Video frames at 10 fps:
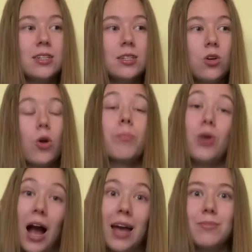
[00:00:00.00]
or
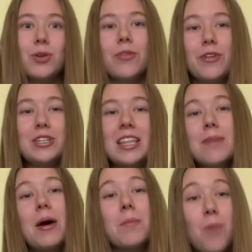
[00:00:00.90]
prime, refers to the
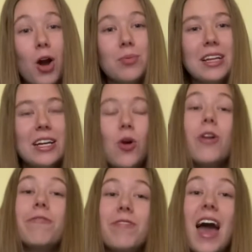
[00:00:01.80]
amount of marbling or
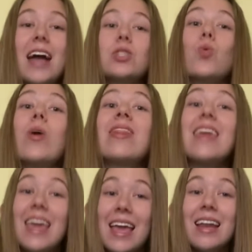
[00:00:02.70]
fat
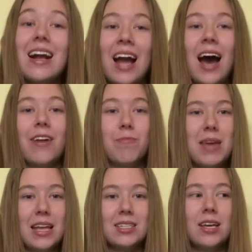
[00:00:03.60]
within a cut of
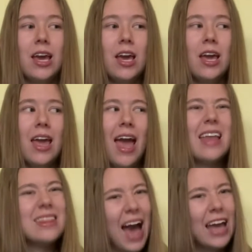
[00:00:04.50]
meat.
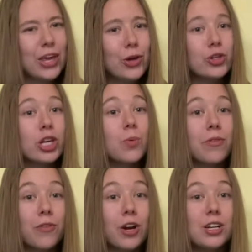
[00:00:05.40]
And that usually
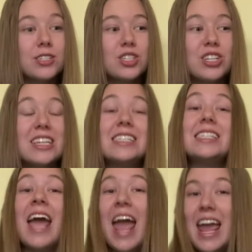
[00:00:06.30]
refers to the
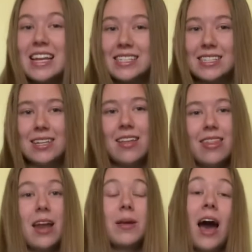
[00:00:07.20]
taste
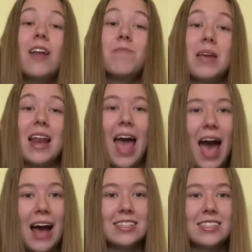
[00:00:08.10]
that a cut of meat
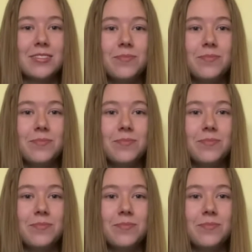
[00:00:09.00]
has.